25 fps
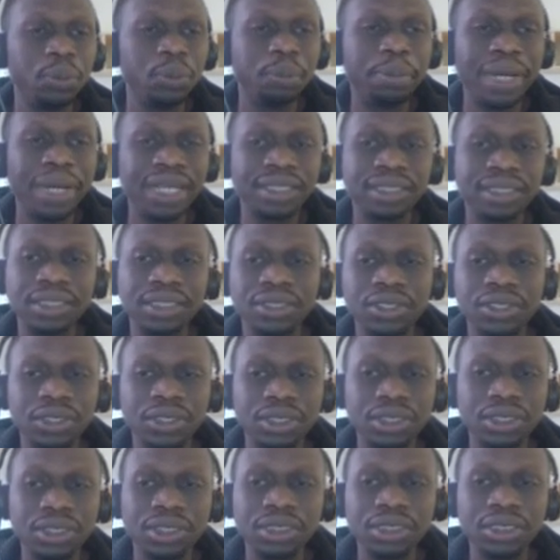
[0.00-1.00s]
Pass is
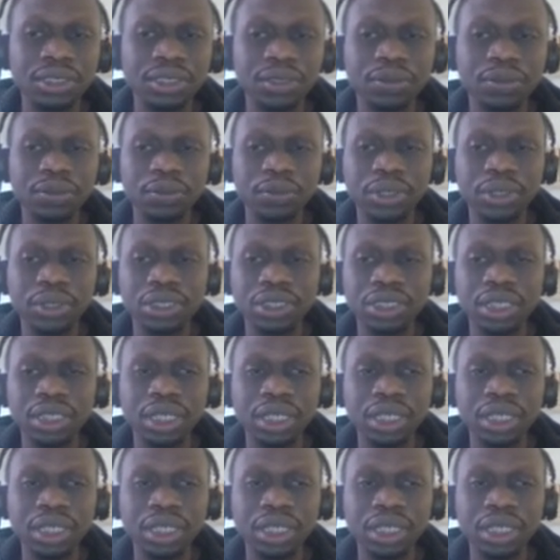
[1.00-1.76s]
just, we'll just